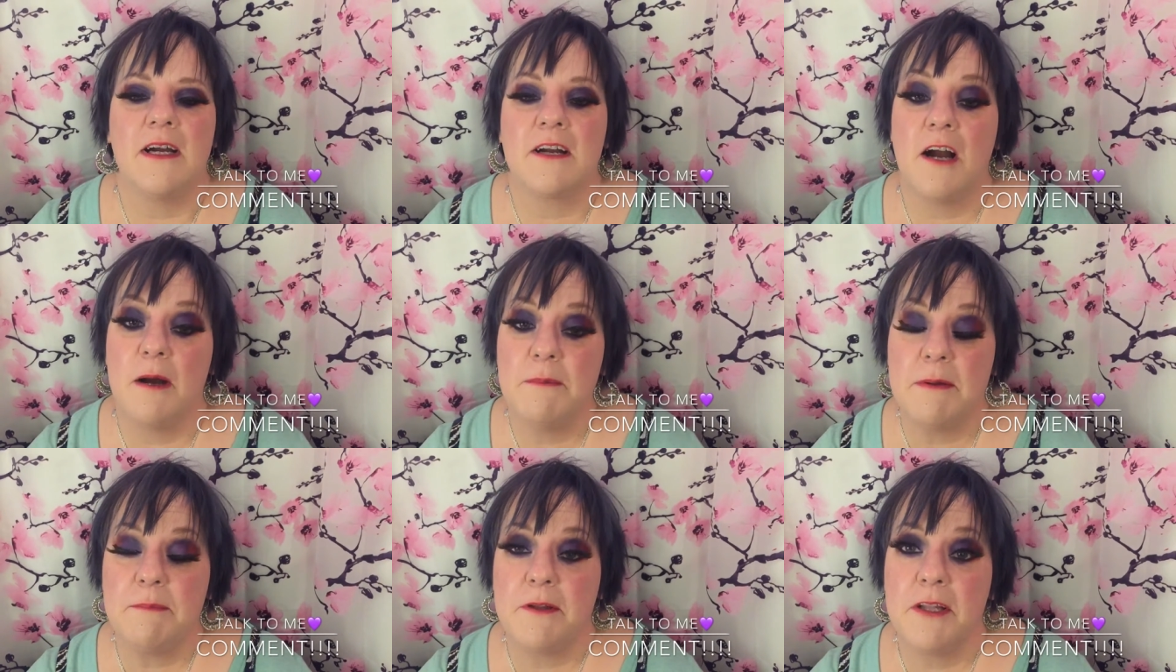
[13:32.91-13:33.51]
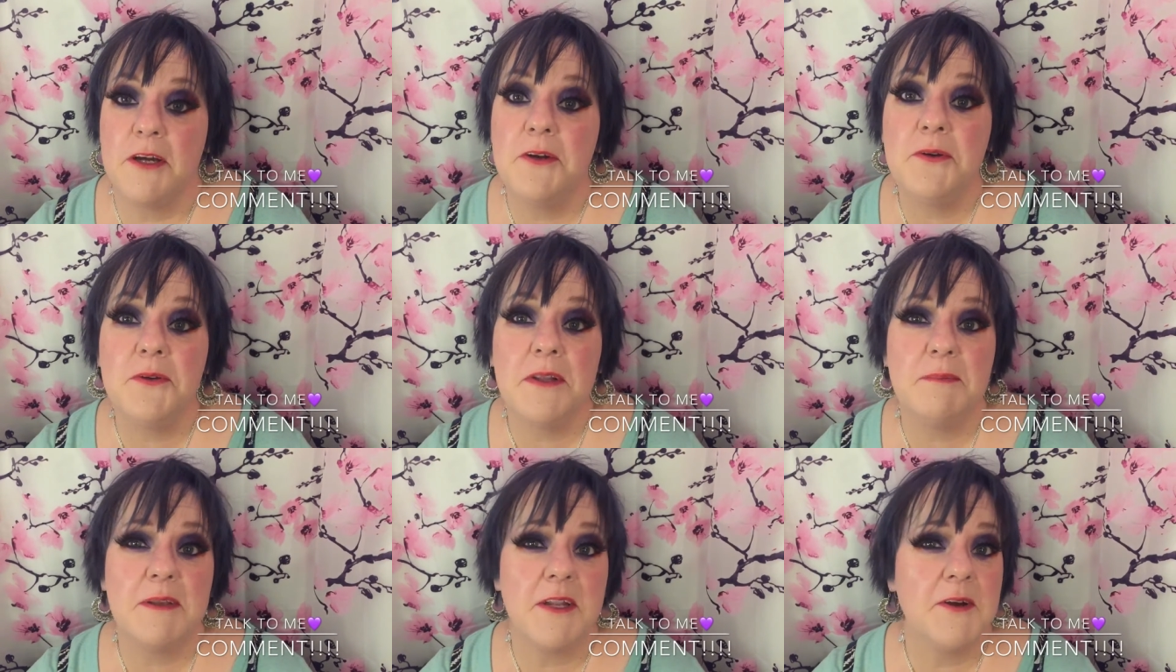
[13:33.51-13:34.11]
Comment below.
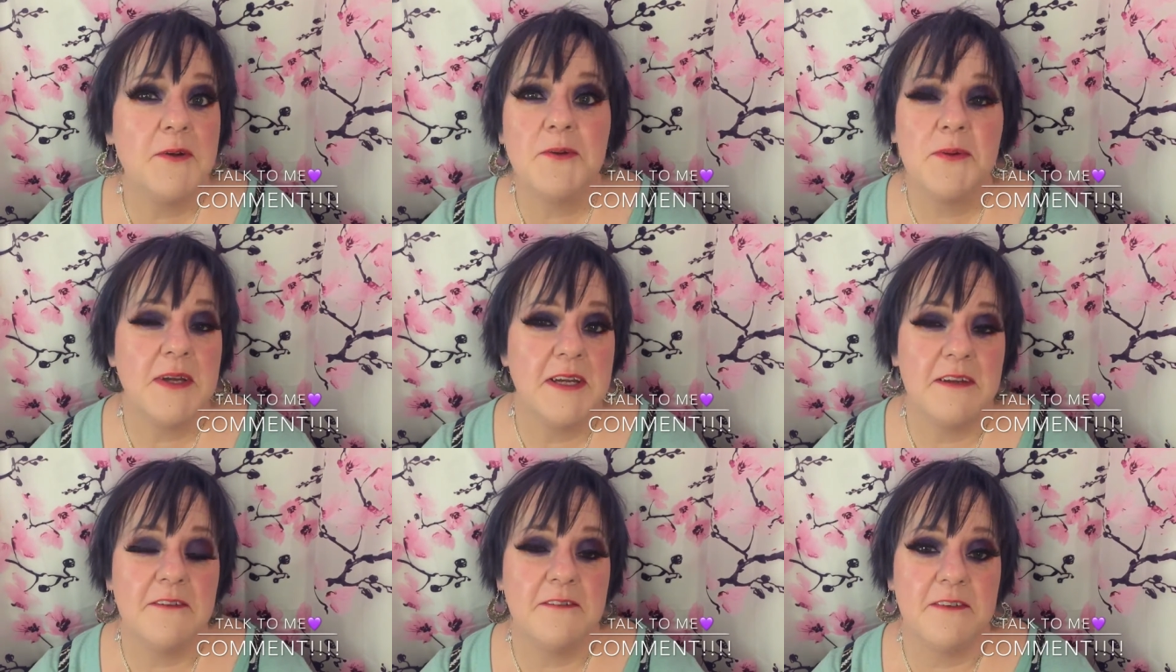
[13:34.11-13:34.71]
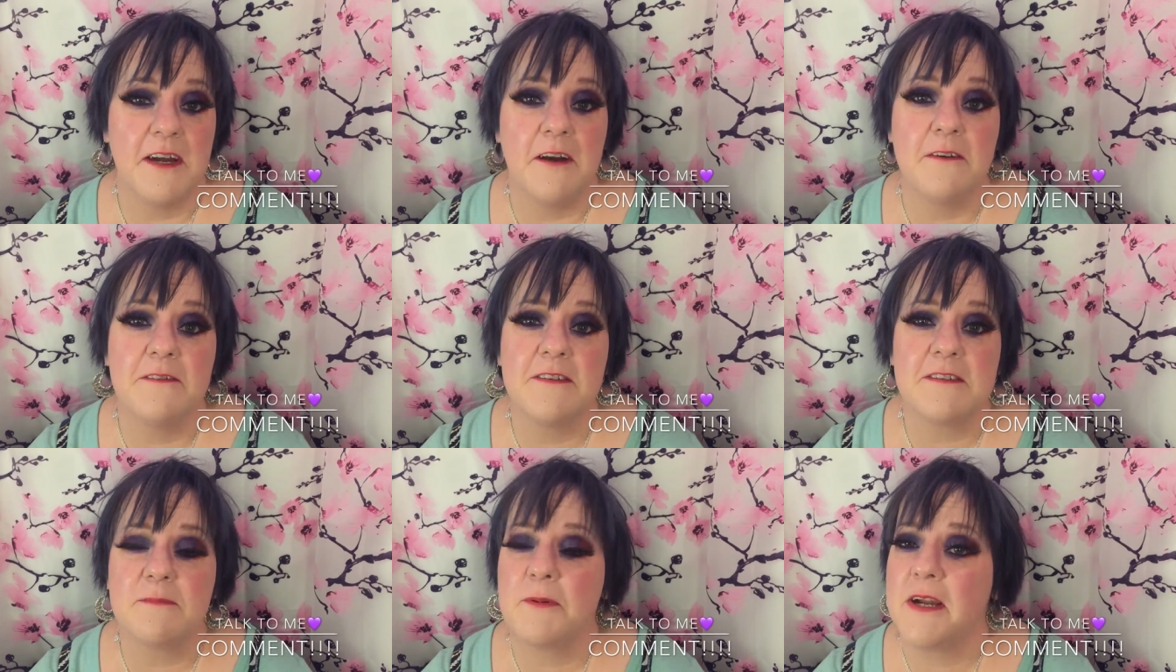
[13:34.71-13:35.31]
Let me know if E.L.F.
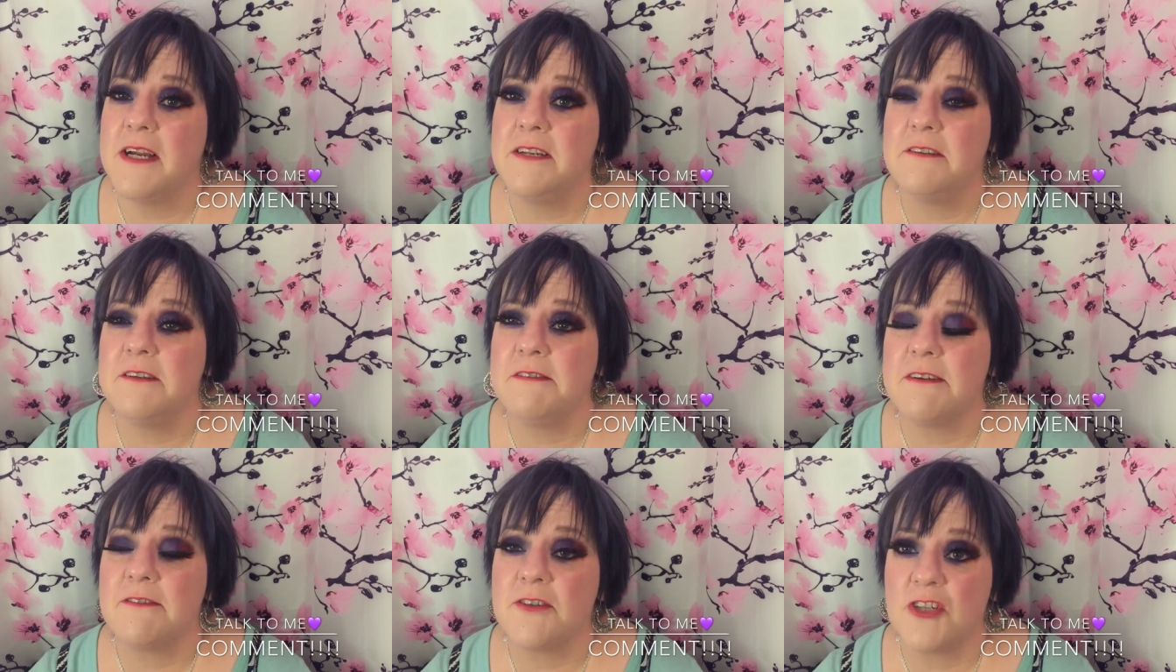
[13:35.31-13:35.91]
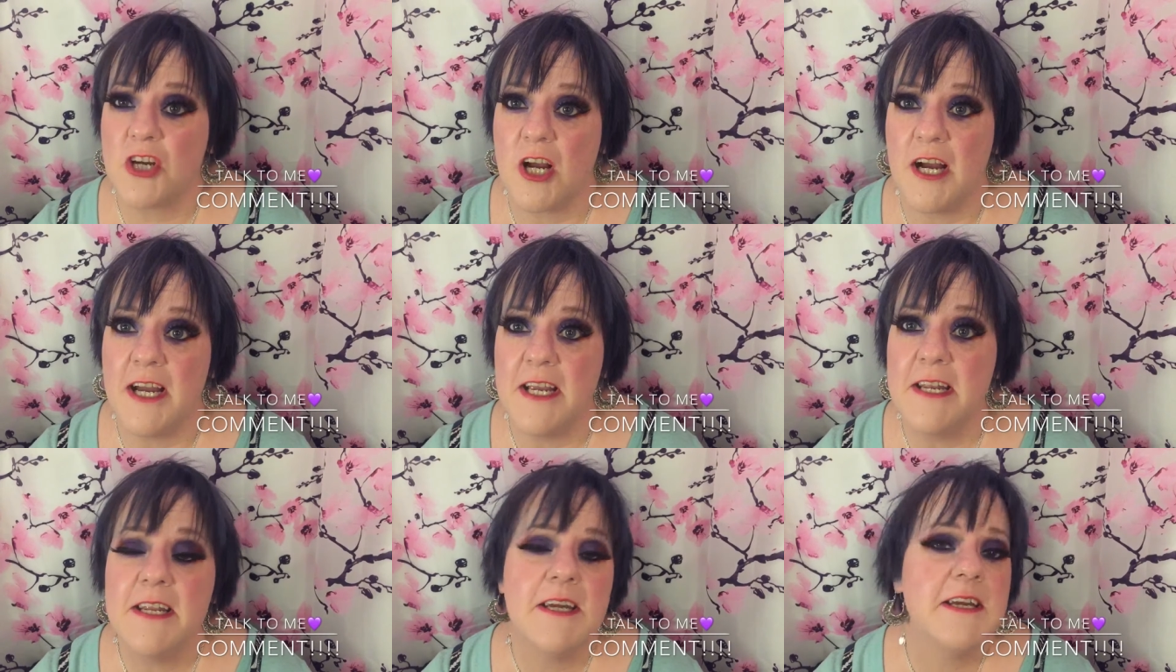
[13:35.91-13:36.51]
is a brand you've ever
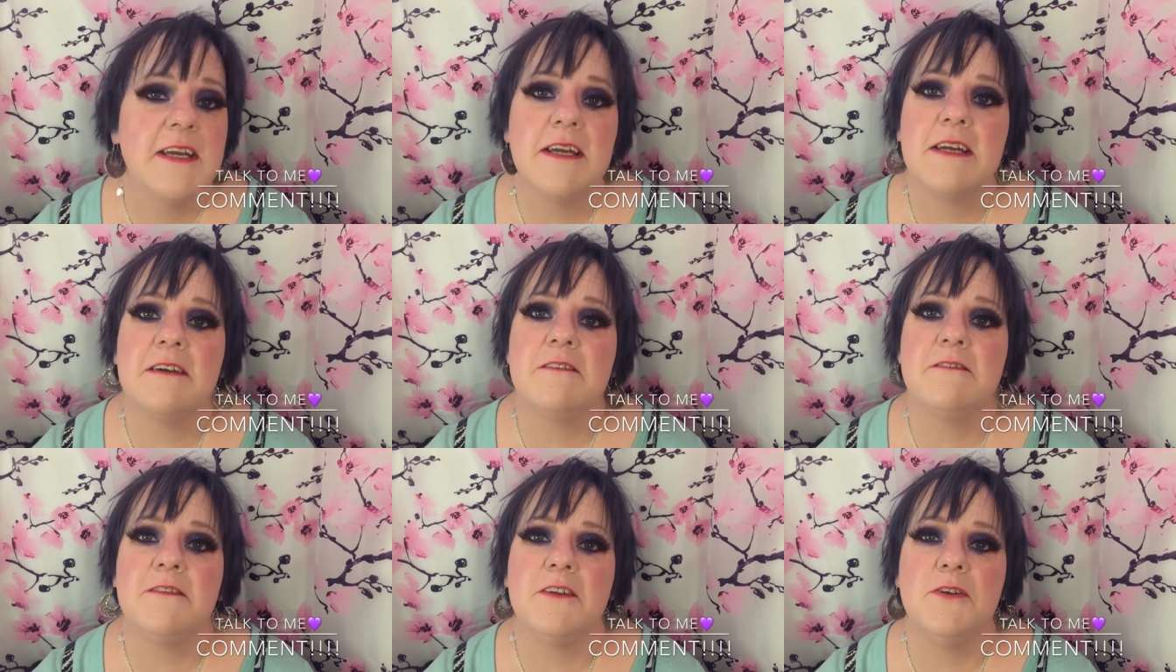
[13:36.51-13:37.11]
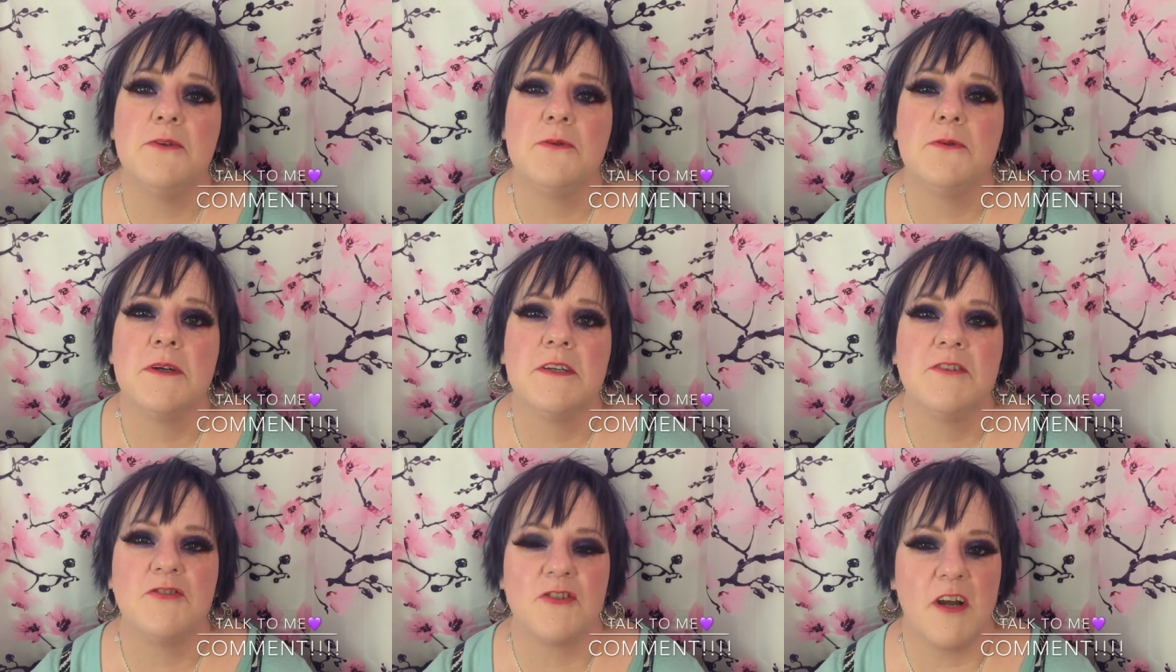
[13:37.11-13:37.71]
tried, if you
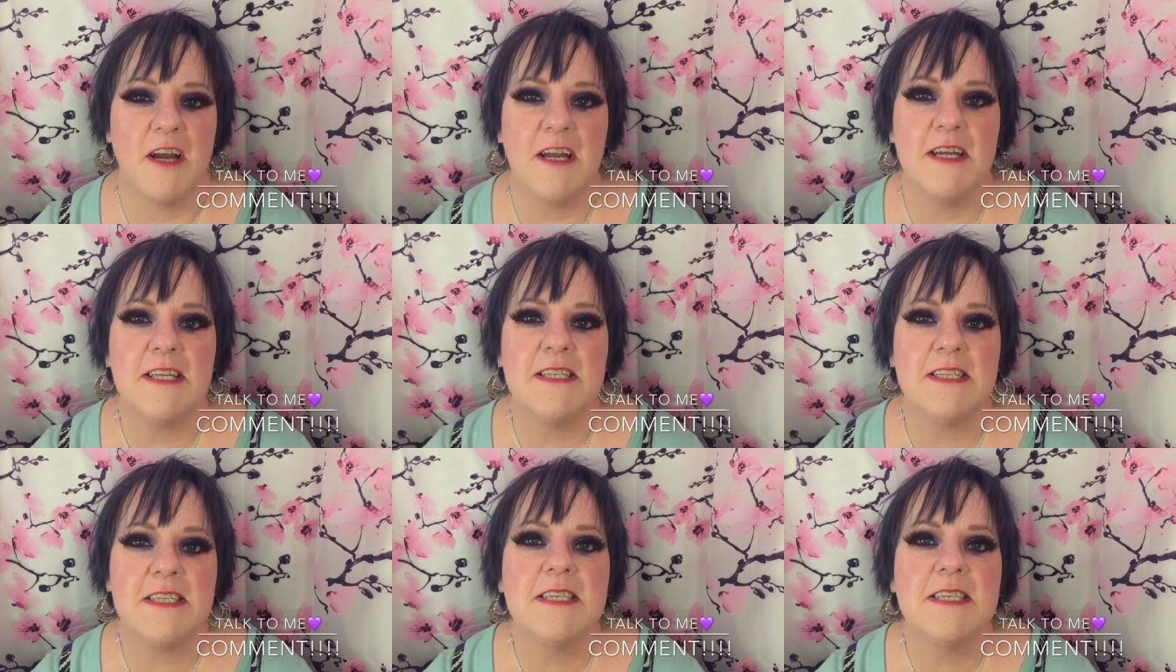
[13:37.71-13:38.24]
would try it.